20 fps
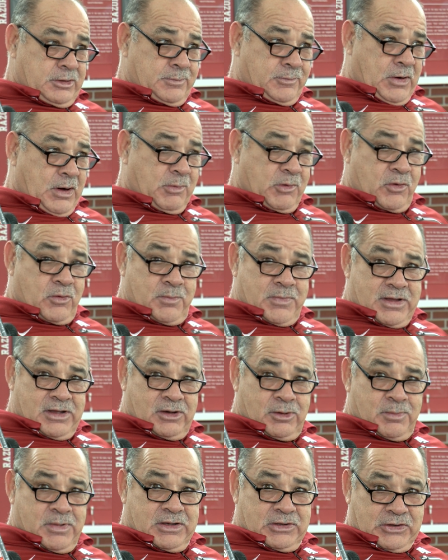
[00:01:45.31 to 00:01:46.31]
probably going to be a
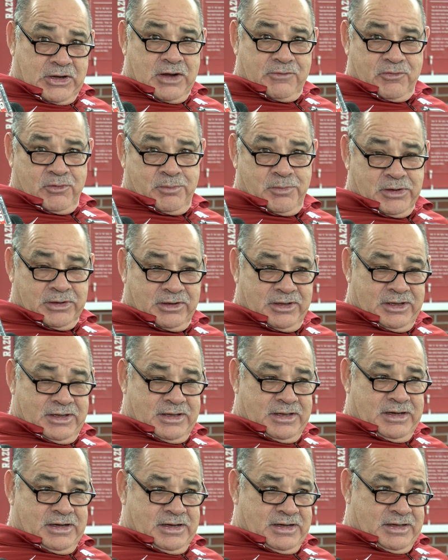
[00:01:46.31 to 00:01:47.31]
little bit tougher. But
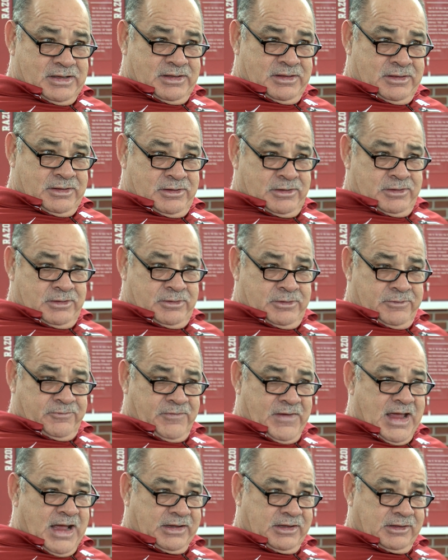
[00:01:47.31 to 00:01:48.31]
uh, the the
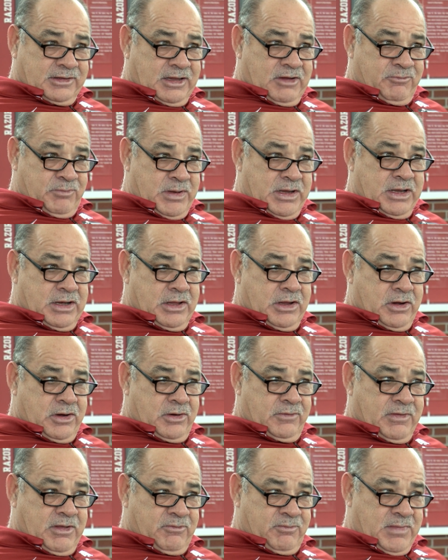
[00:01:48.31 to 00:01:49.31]
fact that they've been
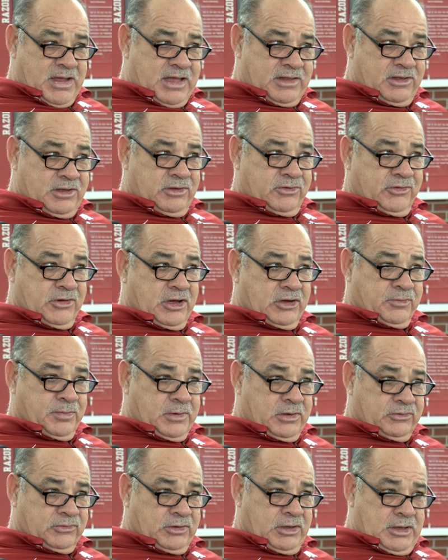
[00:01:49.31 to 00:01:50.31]
here, they've made the
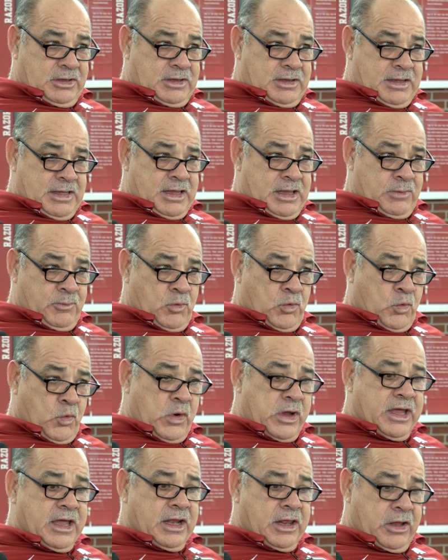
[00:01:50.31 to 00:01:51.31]
adjustments, and when
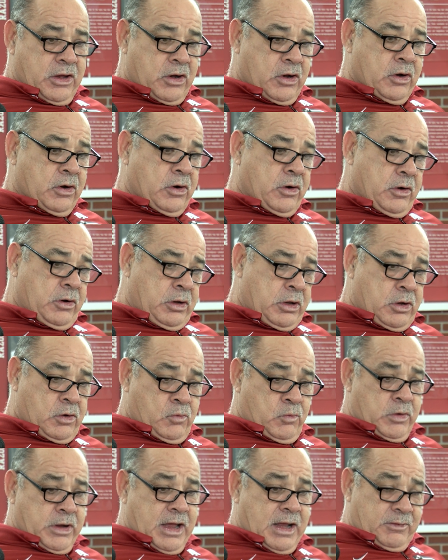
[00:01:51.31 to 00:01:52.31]
we get here, you know,
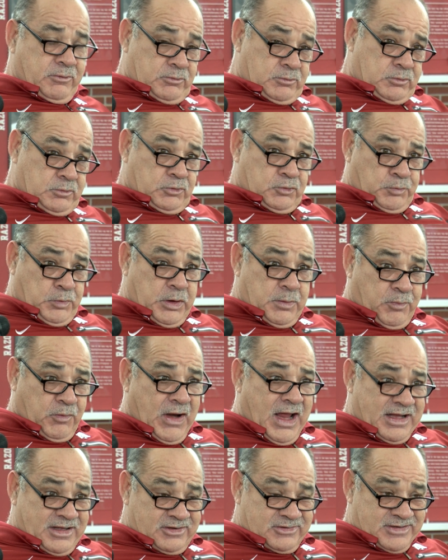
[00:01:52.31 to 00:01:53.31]
we got spring
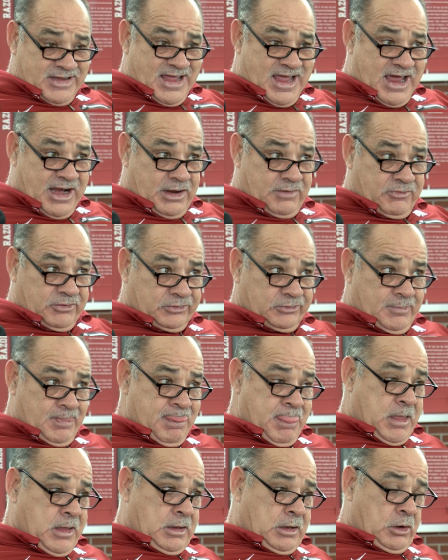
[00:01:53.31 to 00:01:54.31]
practice ahead of us.
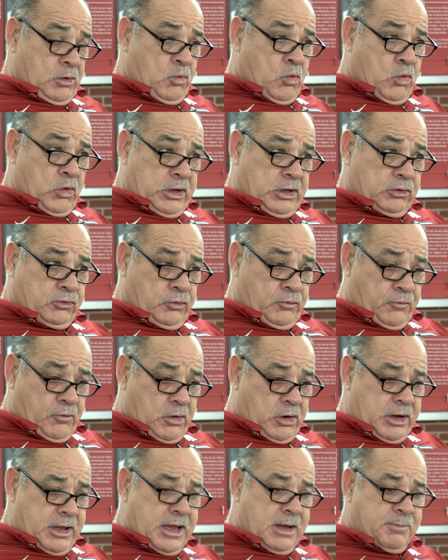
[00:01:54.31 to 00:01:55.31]
I don't want to get too
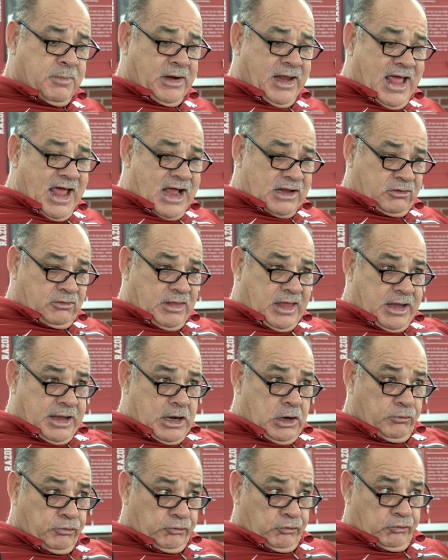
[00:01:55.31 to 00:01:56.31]
far ahead, but after they
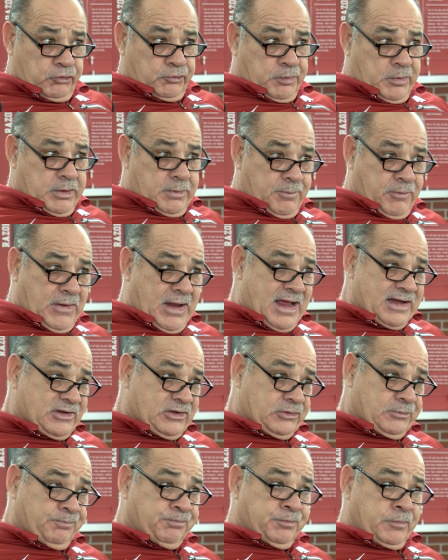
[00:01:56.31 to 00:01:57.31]
go through spring
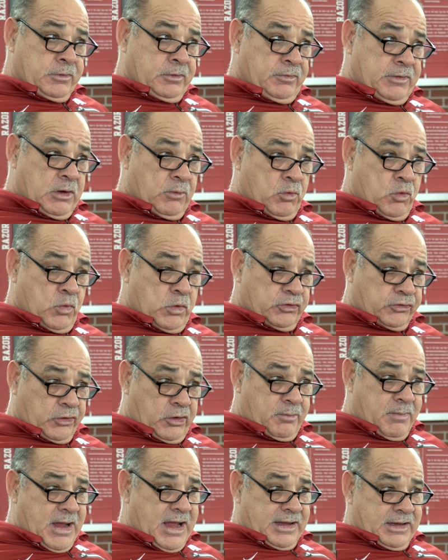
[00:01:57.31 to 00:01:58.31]
practice, then when we
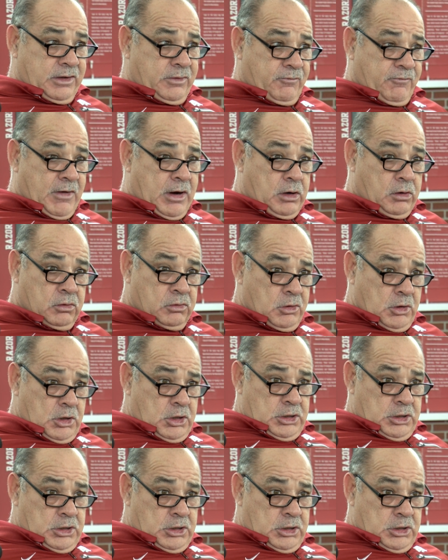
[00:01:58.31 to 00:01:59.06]
start back in the fall,